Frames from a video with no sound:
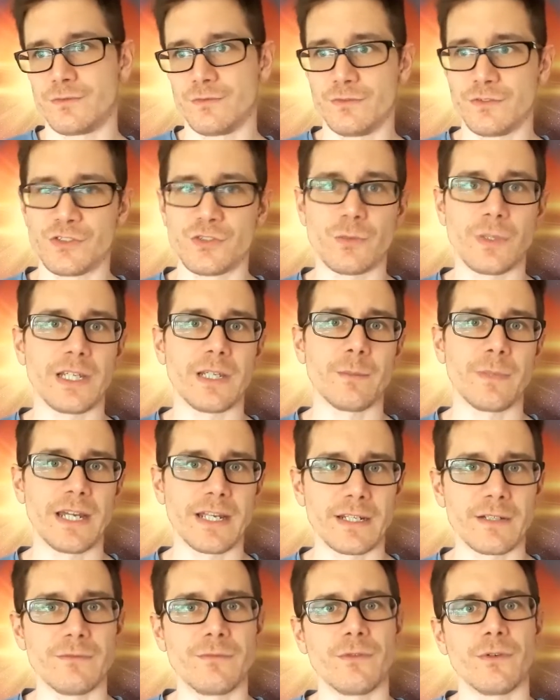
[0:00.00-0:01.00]
swinging
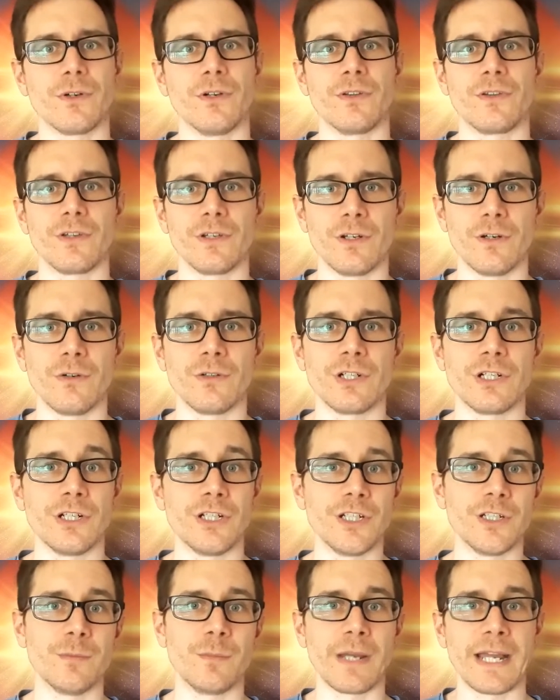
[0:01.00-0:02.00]
back and forth,
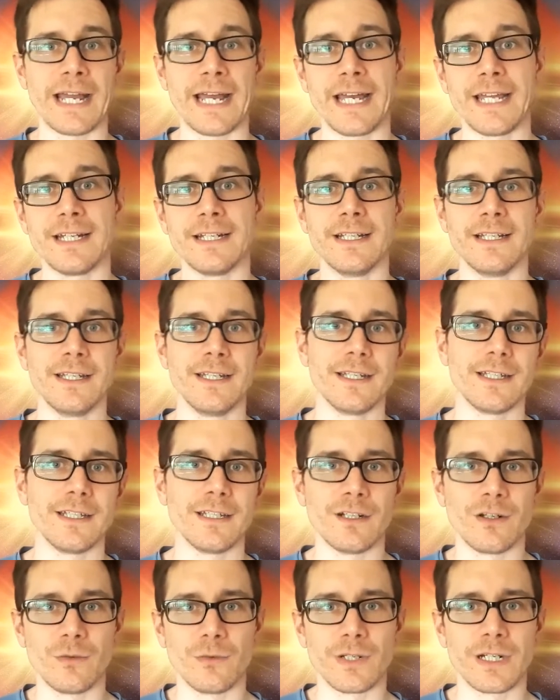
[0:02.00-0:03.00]
good, bad,
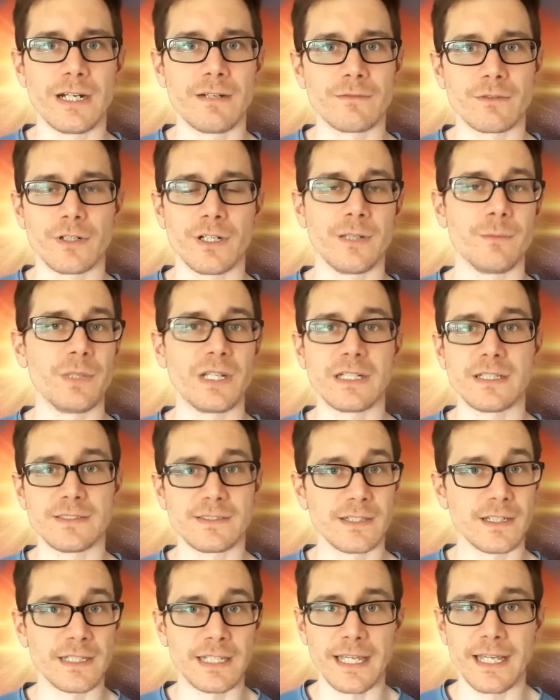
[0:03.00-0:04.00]
whatever.
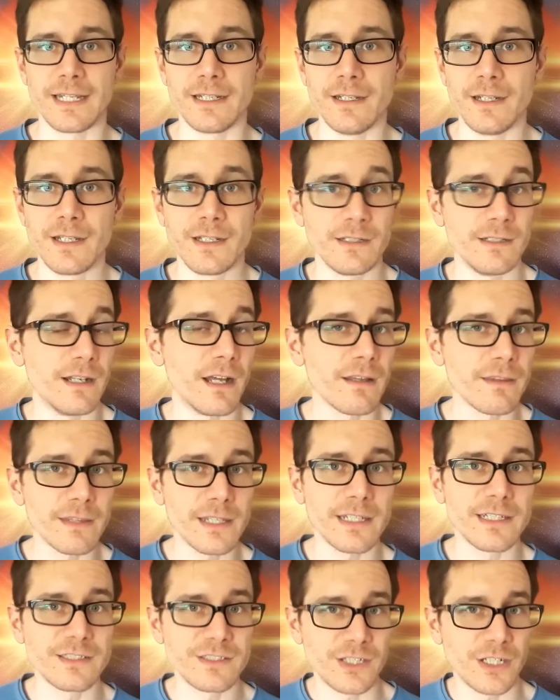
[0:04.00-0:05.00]
Because again,
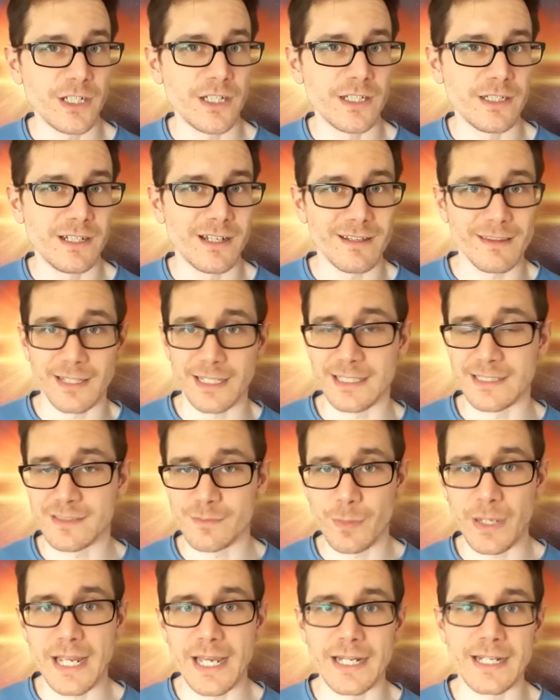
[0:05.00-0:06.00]
nothing is good, nothing is
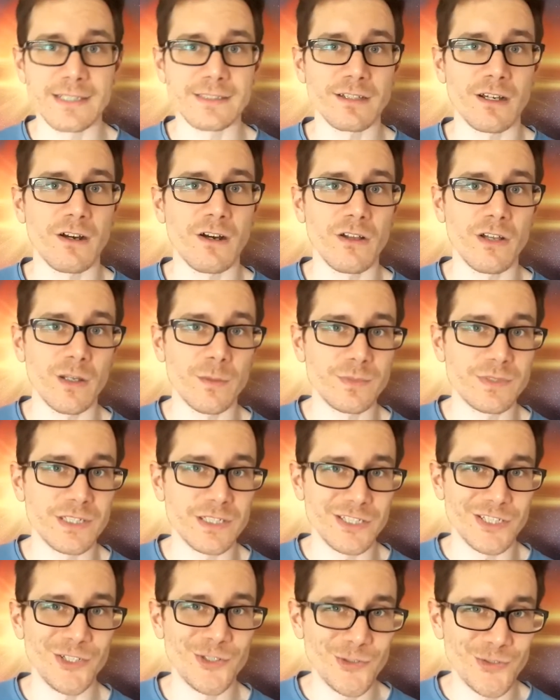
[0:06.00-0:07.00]
bad. It's all up
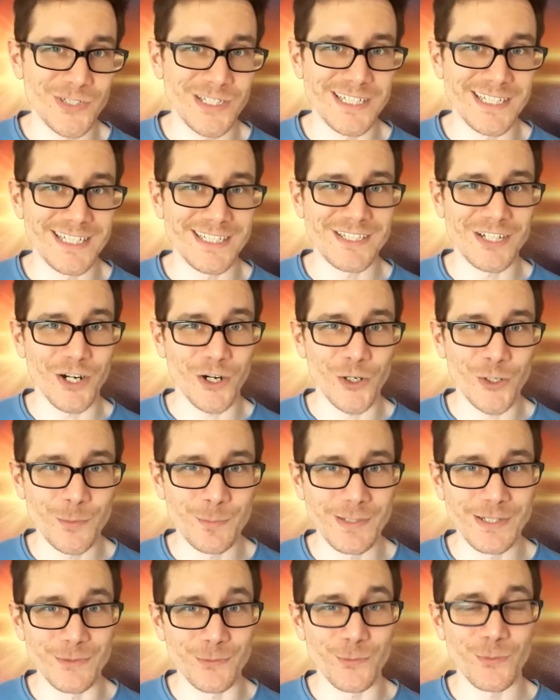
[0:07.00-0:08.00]
to you to
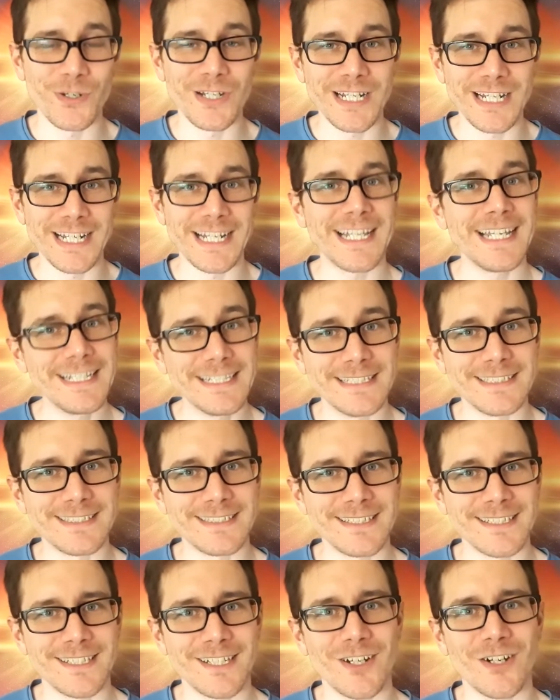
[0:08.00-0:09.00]
determine what it
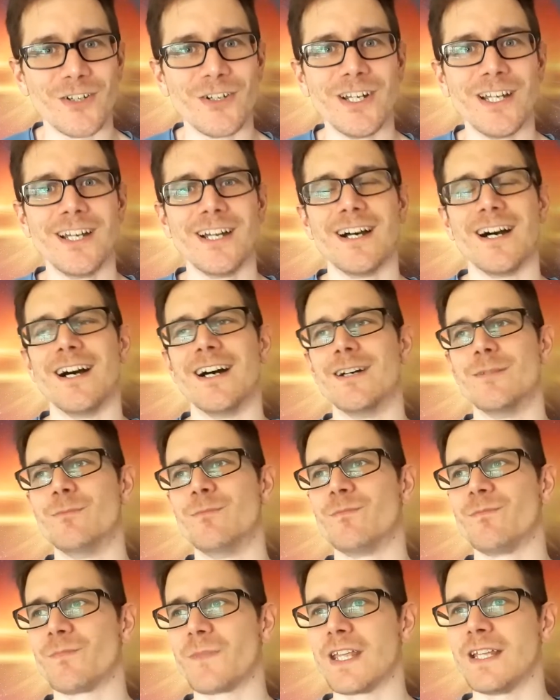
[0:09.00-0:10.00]
is. And
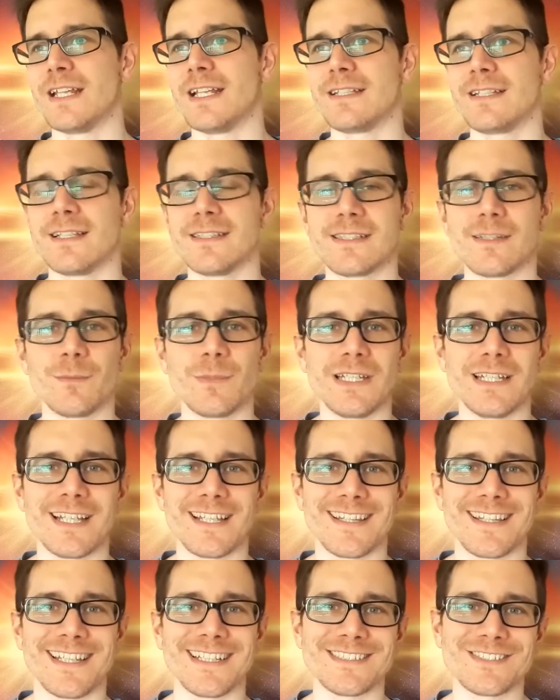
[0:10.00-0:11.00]
that doesn't mean
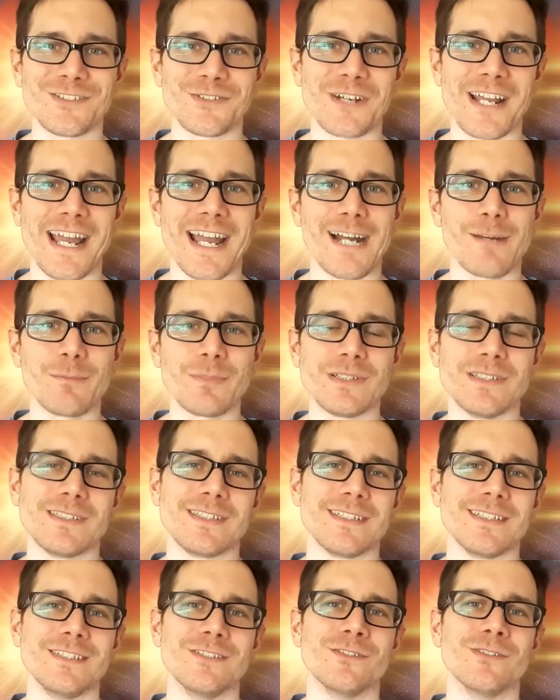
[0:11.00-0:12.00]
that things don't happen
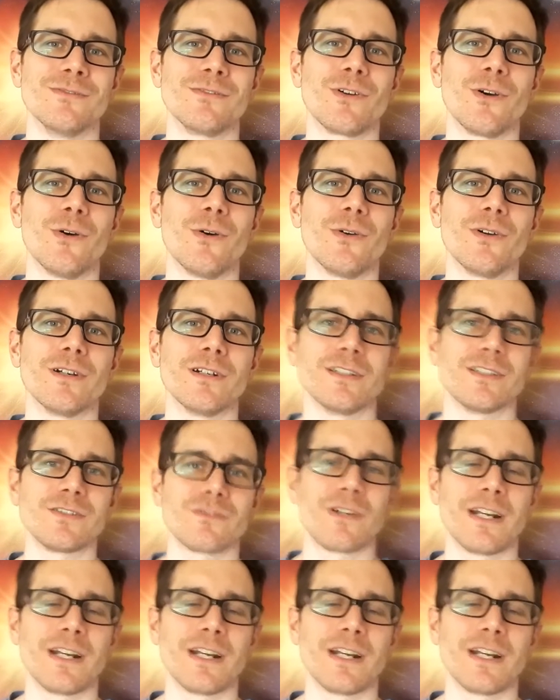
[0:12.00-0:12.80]
to you, of course,